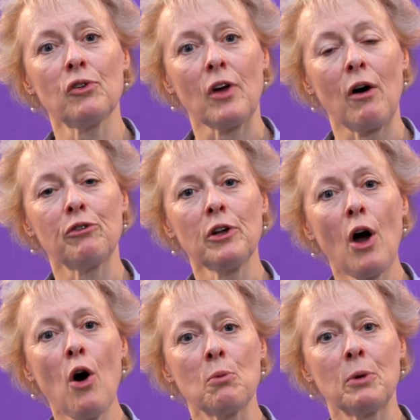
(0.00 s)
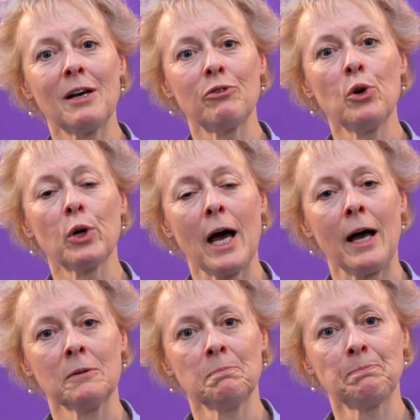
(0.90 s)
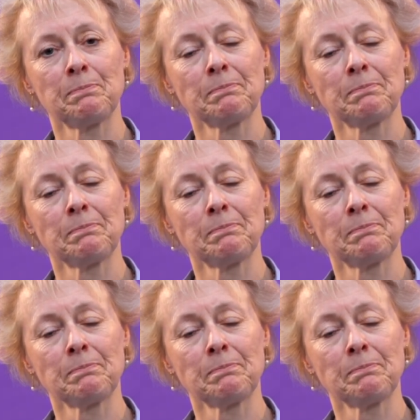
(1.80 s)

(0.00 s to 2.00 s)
yourself at home whenever you can.